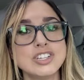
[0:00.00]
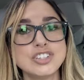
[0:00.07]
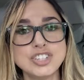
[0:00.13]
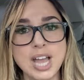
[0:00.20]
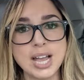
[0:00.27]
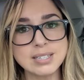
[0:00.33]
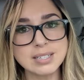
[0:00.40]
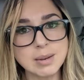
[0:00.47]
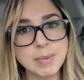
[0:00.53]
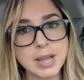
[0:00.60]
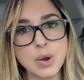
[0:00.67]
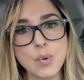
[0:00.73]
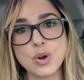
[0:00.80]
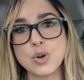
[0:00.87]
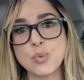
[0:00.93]
Checked on
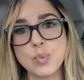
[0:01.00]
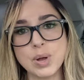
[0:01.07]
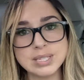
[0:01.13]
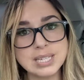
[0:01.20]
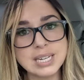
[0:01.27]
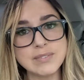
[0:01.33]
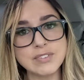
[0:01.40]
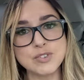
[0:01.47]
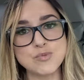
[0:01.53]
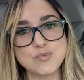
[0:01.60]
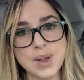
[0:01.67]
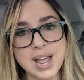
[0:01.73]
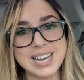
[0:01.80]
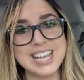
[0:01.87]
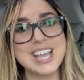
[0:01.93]
my order, wasn't even
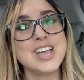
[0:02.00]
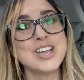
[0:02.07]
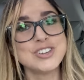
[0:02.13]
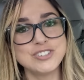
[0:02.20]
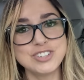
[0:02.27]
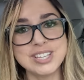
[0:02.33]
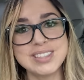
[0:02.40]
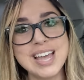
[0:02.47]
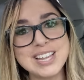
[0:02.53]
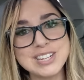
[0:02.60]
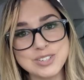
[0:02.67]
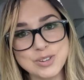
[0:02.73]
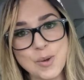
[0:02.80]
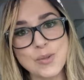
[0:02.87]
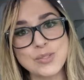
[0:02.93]
ready. She
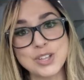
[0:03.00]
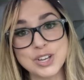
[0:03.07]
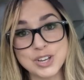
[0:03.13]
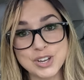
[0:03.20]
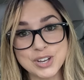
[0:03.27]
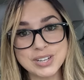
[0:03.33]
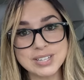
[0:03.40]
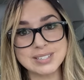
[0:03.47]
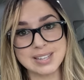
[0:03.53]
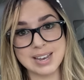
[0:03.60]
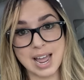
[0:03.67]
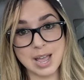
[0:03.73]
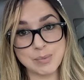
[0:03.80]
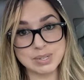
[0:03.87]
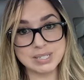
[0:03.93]
then told the cooks
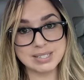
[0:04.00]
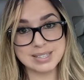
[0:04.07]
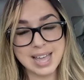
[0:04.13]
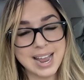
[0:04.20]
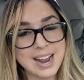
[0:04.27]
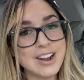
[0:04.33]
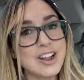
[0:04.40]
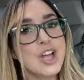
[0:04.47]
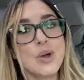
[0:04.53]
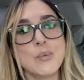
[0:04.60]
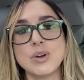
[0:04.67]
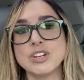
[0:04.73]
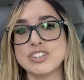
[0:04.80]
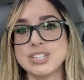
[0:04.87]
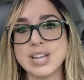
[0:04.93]
that I was there,
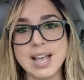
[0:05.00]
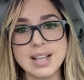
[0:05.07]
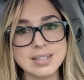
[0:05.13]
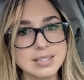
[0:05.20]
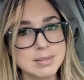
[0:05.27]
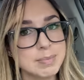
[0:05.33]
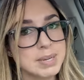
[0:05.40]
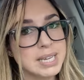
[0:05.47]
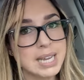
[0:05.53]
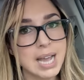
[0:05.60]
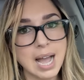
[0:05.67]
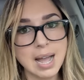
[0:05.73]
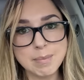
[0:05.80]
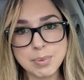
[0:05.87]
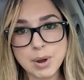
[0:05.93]
which tells me
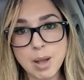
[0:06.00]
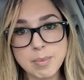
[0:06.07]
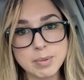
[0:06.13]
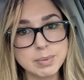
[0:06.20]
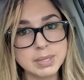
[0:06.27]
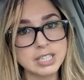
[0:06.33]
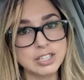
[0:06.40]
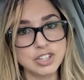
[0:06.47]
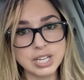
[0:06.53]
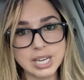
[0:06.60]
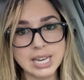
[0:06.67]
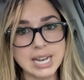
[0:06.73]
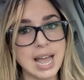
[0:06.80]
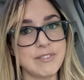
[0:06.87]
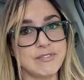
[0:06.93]
I'm probably
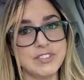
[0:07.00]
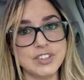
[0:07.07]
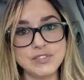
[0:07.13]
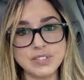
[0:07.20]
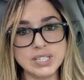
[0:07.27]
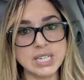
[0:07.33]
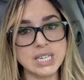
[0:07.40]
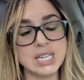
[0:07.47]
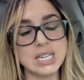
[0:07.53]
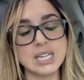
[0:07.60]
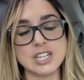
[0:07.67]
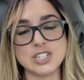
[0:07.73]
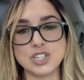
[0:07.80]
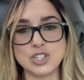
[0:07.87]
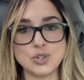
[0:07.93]
looking at
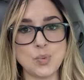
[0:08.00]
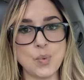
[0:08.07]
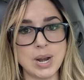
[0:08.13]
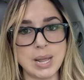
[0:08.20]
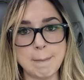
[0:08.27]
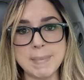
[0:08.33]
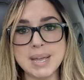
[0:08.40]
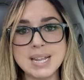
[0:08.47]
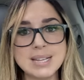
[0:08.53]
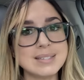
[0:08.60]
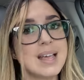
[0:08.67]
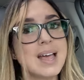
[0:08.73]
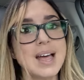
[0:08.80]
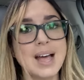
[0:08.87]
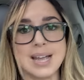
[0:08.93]
fifteen to twenty
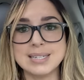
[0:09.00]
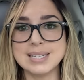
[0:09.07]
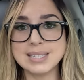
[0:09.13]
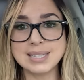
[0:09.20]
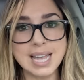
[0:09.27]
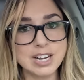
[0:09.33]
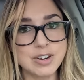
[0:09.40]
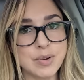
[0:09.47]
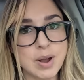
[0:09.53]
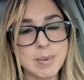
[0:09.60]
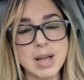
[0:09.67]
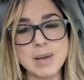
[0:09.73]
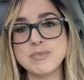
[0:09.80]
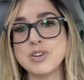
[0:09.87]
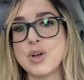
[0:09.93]
minutes. I did let
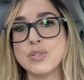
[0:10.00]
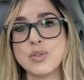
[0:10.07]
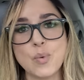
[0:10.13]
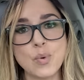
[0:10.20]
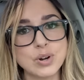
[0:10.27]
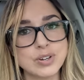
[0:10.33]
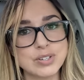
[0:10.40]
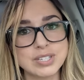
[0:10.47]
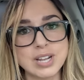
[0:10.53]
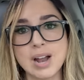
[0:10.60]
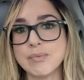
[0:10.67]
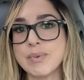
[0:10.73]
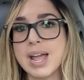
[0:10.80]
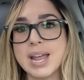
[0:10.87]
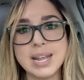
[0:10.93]
Grubhub know the order's
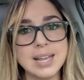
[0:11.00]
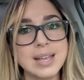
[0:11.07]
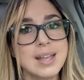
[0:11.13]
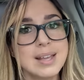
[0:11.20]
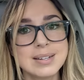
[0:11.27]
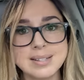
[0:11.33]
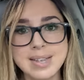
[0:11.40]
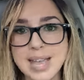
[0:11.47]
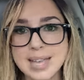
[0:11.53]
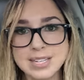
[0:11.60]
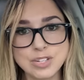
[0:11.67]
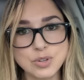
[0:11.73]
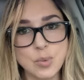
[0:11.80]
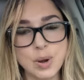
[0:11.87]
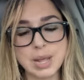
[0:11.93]
not ready, ten
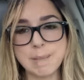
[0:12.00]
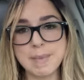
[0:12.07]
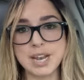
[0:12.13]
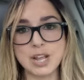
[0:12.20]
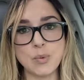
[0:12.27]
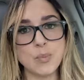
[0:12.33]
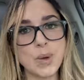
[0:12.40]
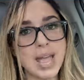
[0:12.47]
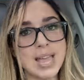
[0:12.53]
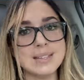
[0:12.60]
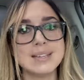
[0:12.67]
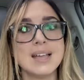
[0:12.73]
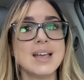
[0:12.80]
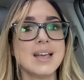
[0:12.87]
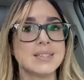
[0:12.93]
to twenty minute
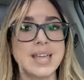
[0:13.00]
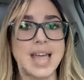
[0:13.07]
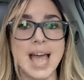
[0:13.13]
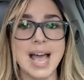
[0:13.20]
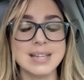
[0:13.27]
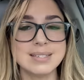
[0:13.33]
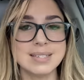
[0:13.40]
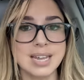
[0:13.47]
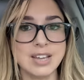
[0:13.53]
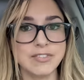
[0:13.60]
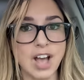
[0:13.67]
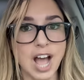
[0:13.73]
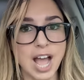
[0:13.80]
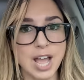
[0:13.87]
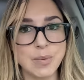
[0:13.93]
wait. They asked
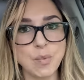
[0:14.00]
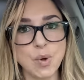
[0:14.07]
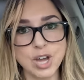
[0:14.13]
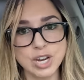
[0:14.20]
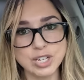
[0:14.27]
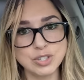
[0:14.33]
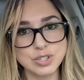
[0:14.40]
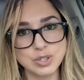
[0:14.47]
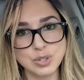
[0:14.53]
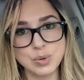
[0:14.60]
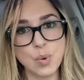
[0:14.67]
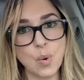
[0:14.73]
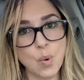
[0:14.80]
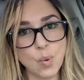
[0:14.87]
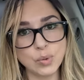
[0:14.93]
if I wanted
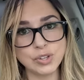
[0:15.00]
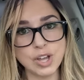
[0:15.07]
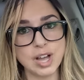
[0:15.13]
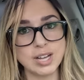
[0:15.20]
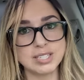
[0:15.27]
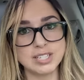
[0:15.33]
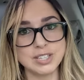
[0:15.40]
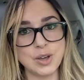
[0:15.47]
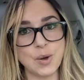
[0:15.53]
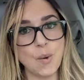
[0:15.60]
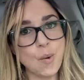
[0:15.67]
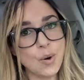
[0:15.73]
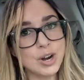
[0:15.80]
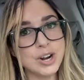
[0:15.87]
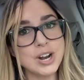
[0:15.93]
to hold on to the
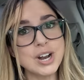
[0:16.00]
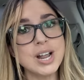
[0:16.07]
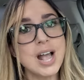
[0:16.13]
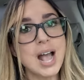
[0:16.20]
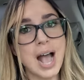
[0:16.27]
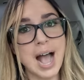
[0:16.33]
order.